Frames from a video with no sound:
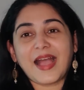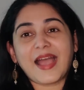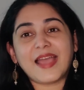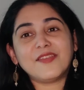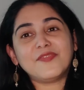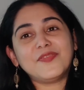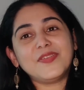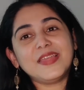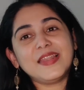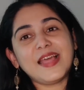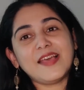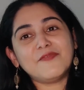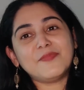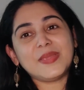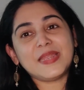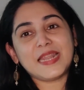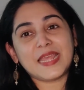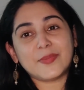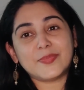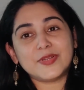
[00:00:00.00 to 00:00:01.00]
I feel I've
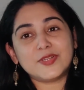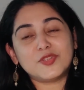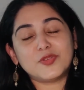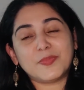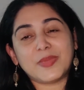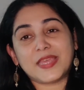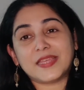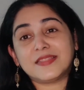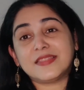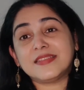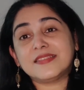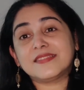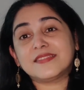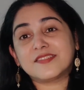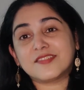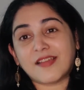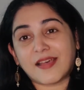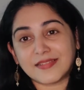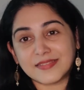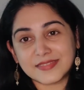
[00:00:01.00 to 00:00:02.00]
been able to make these
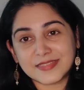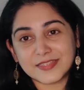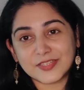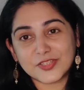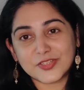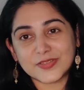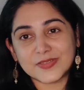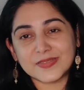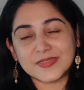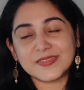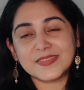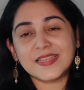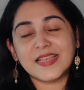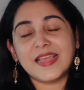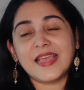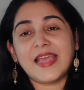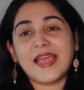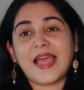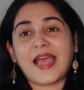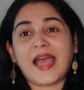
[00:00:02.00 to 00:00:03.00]
transitions
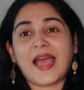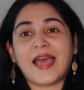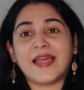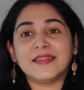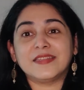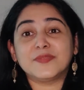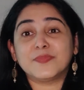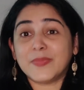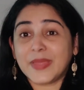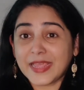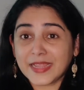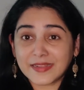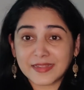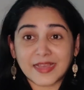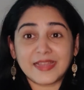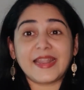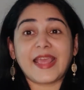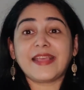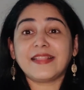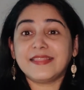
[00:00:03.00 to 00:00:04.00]
and
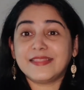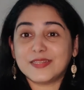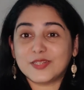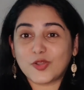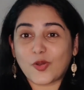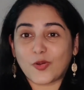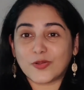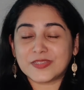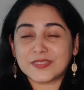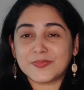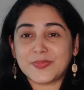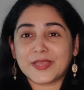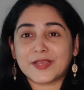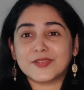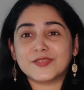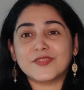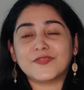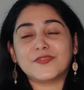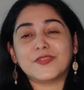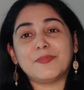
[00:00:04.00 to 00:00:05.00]
connect the dots
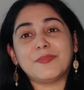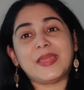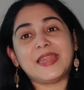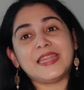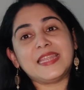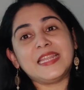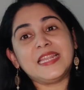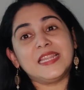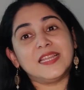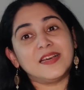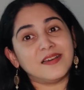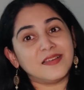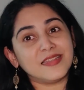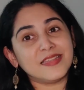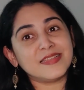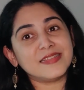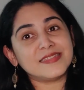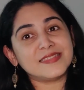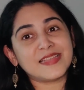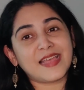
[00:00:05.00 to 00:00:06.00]
because of the many
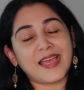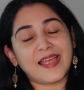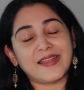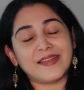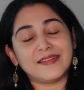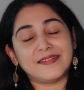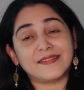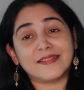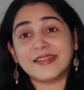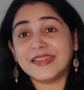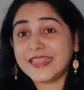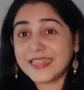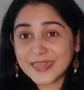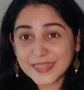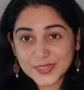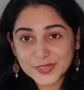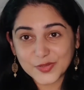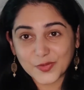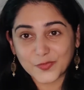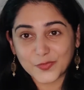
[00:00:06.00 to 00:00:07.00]
learnings and
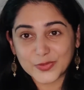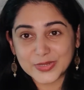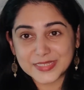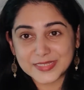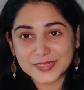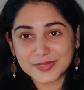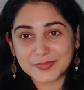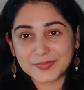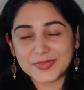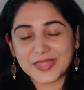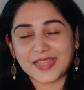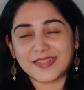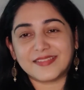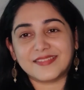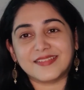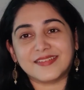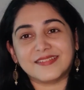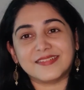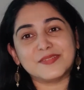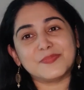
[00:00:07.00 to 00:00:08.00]
gleanings of wisdom
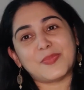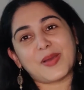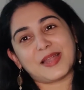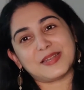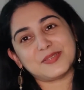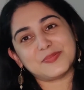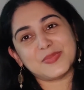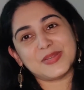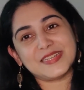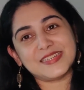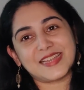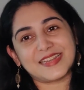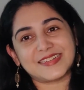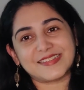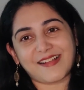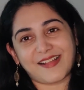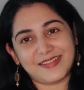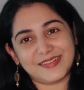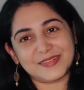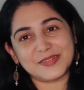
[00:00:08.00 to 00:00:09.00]
that the department
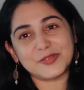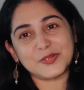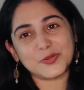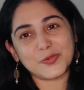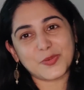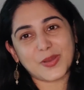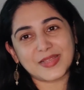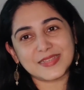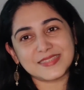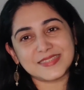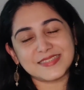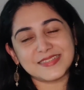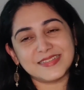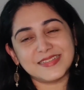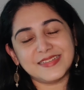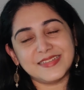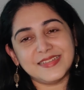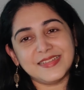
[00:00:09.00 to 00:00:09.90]
had culled into us.